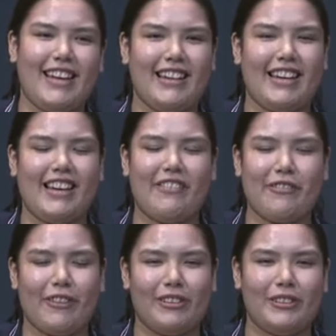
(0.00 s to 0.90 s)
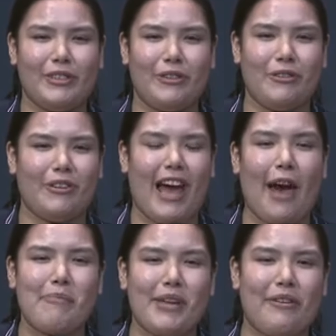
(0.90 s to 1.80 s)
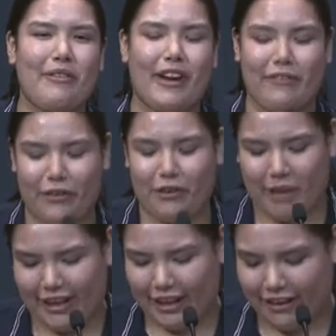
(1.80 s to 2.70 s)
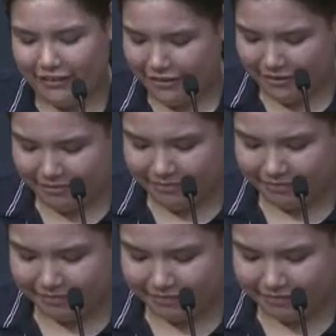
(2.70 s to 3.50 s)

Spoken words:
And I never felt so happy and grateful in my life.